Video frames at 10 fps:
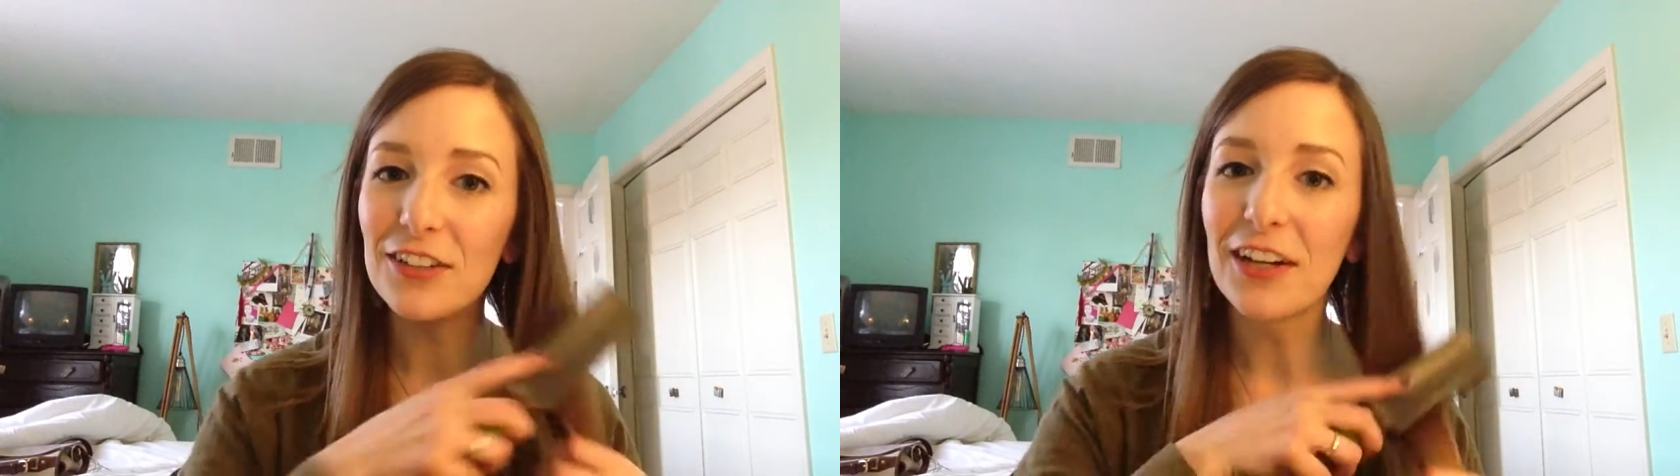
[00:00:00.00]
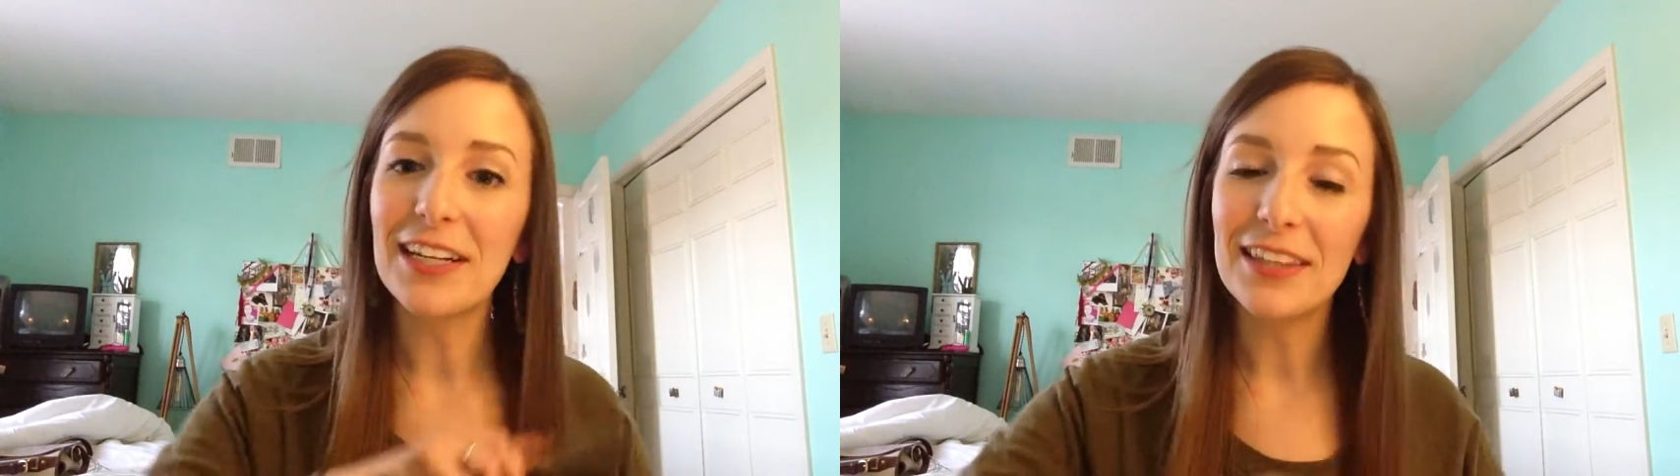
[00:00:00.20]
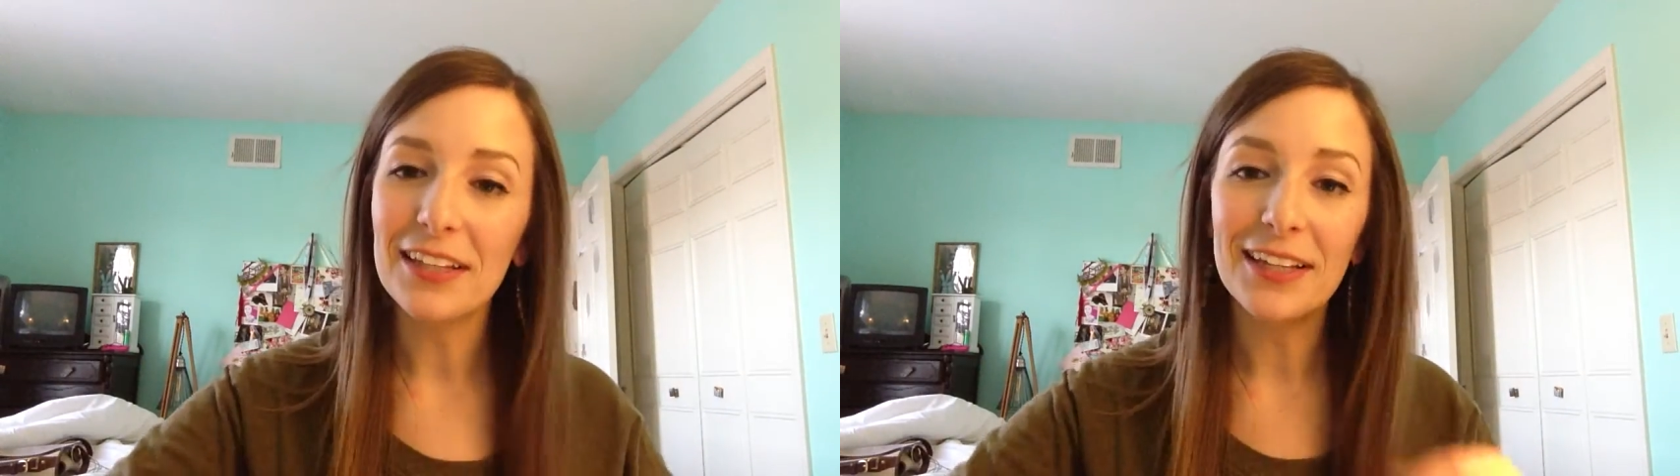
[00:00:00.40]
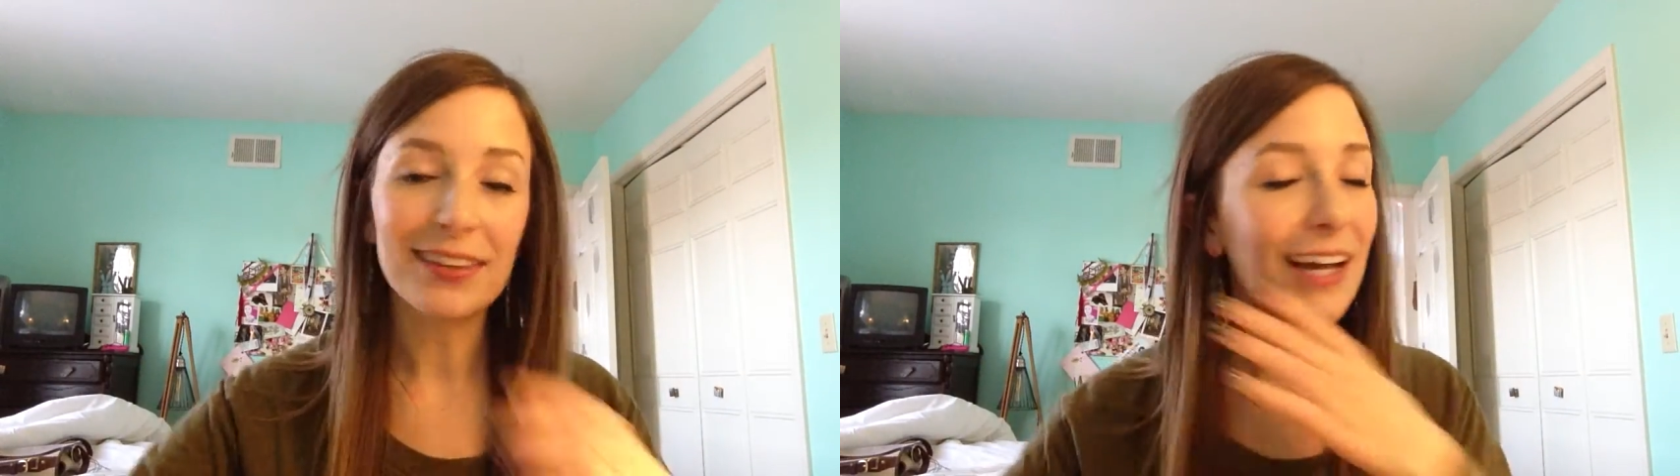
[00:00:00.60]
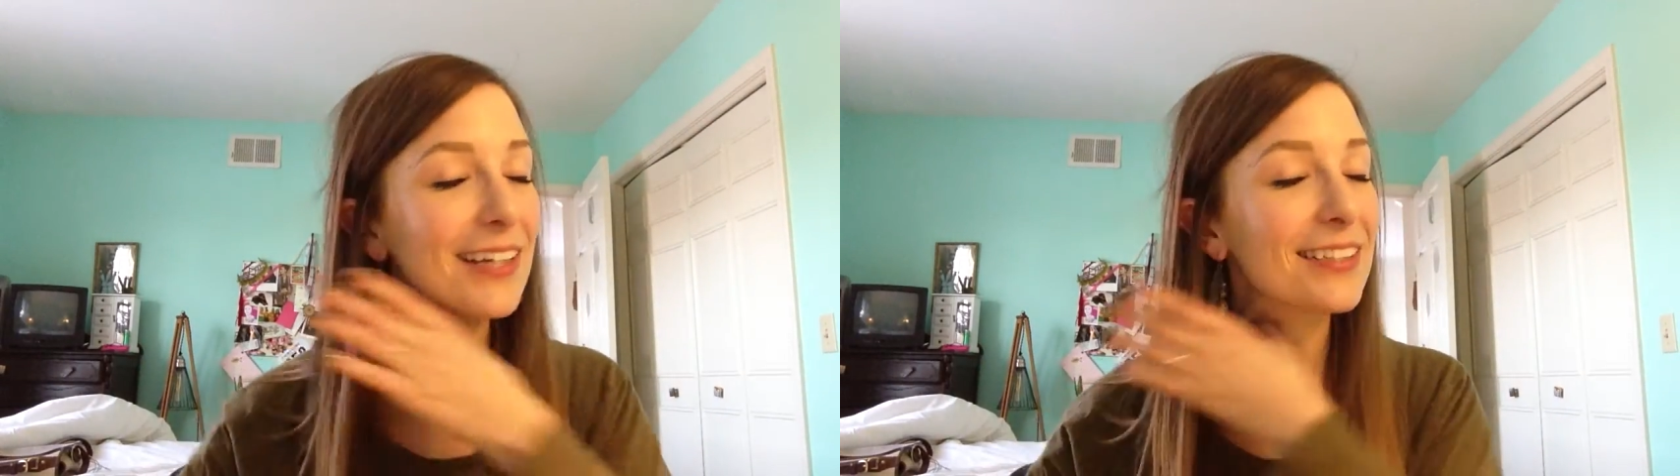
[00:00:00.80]
or anything like
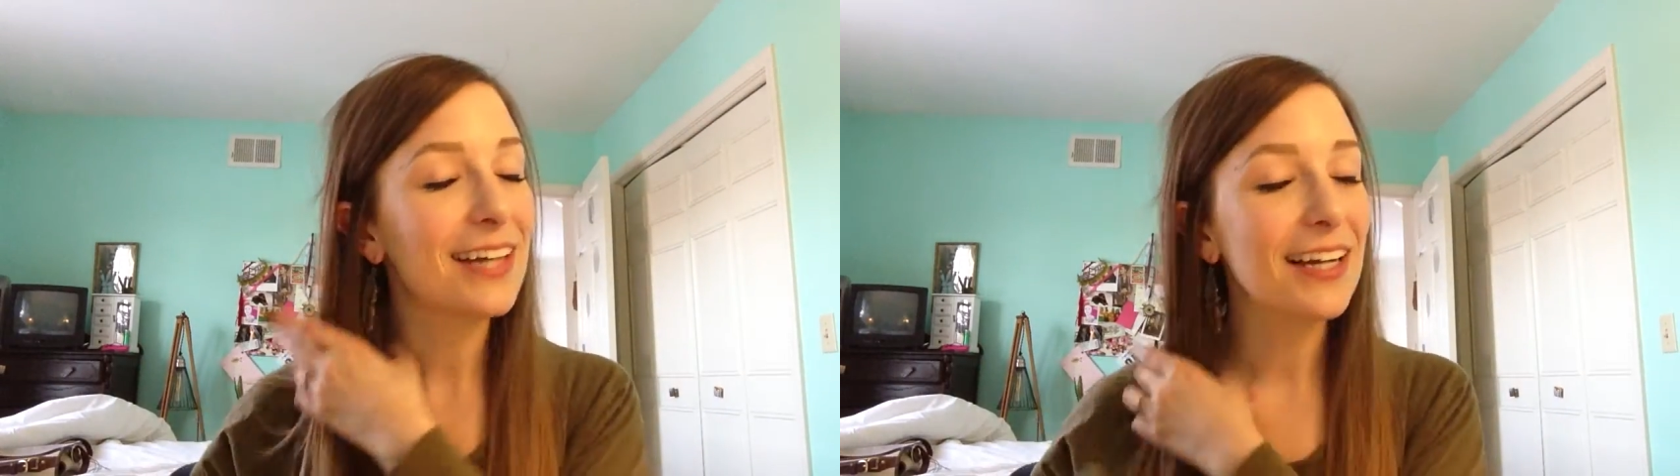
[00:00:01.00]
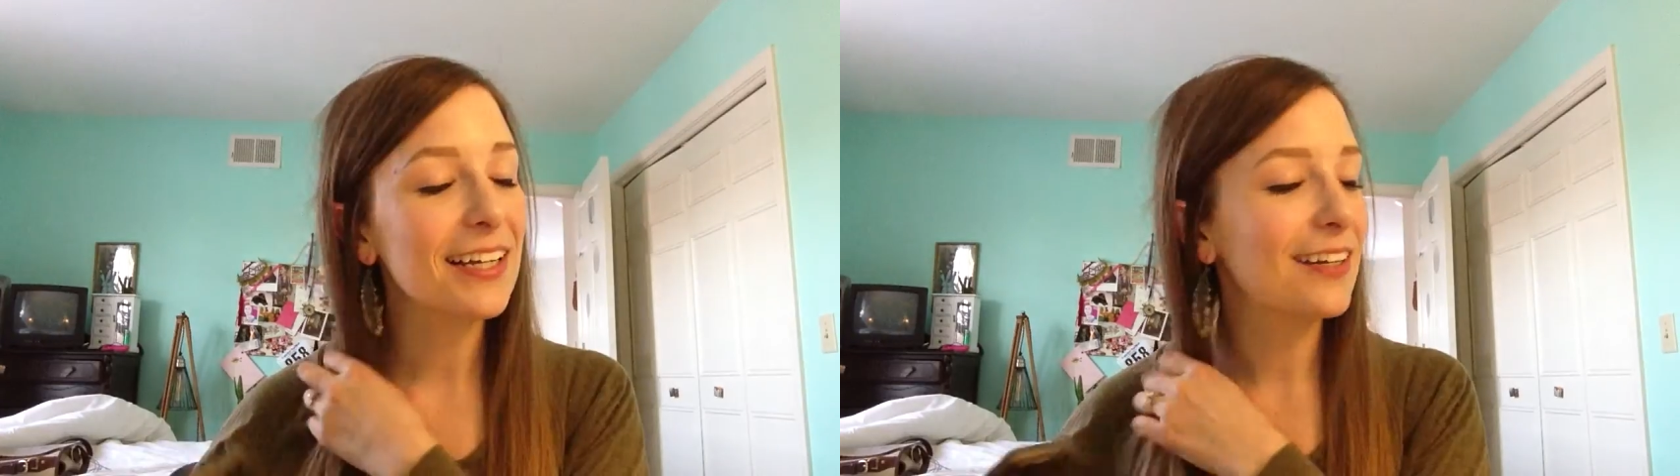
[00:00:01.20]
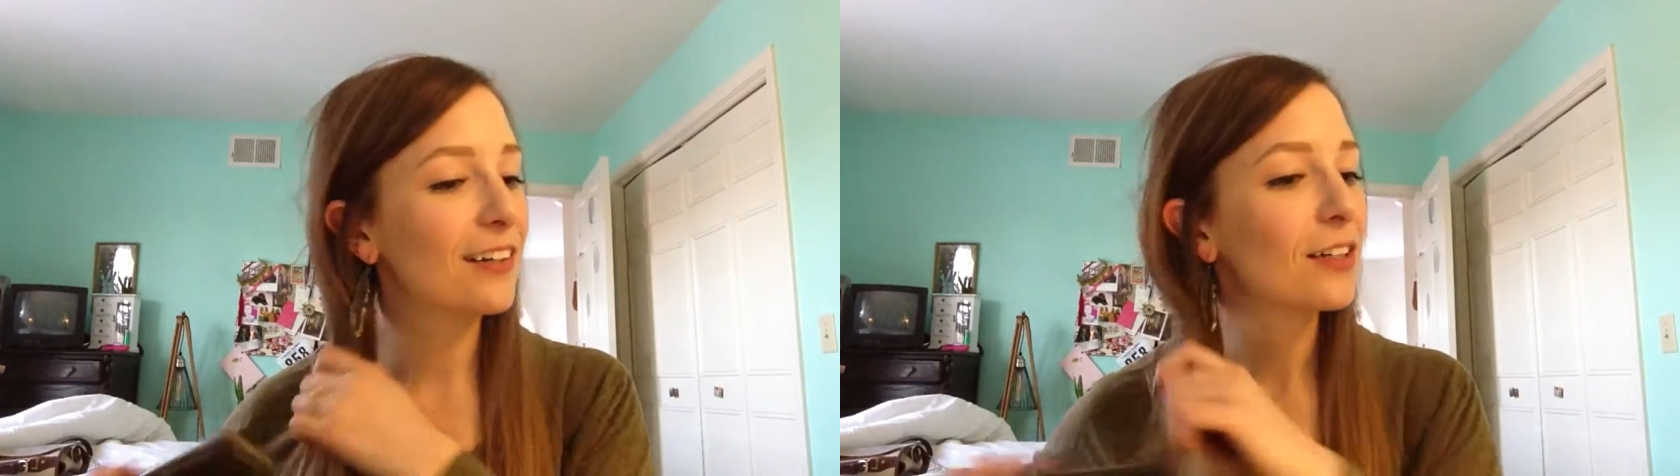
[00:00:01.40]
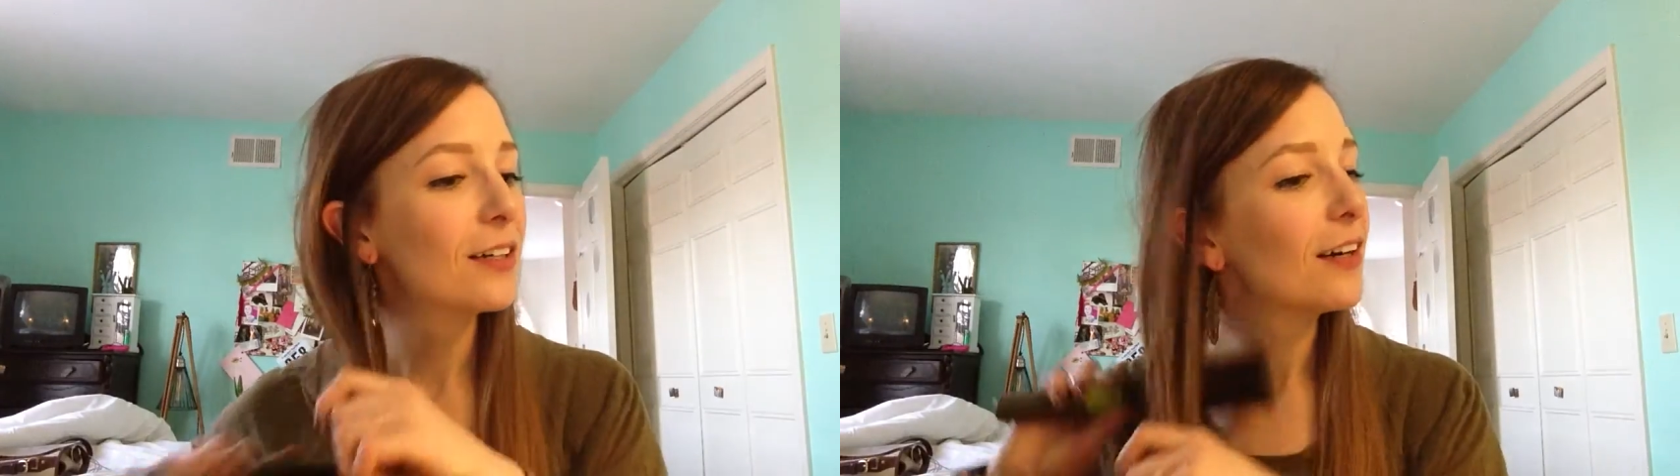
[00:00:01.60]
that, because that can